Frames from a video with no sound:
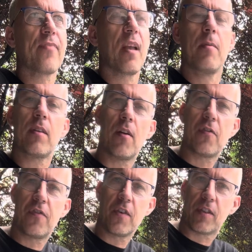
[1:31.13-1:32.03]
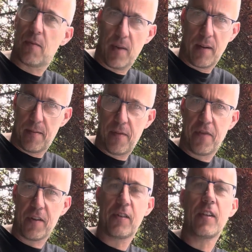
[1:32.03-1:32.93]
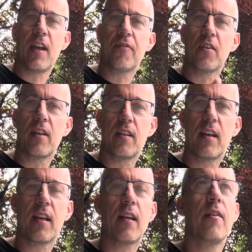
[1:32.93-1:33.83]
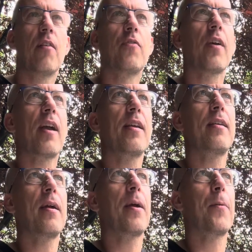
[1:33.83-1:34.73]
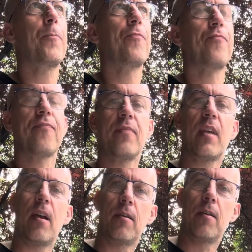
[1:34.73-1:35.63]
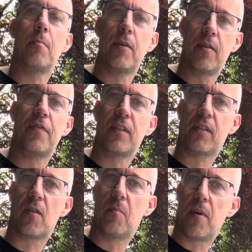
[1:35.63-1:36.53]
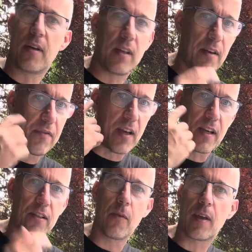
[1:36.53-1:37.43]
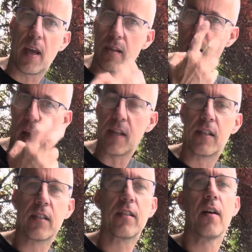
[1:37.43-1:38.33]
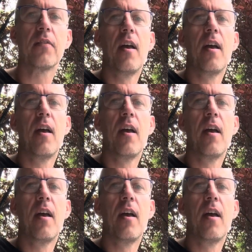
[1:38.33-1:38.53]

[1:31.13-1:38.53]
But first you have to check for your physical body, if your ears are okay, your eyes and stuff.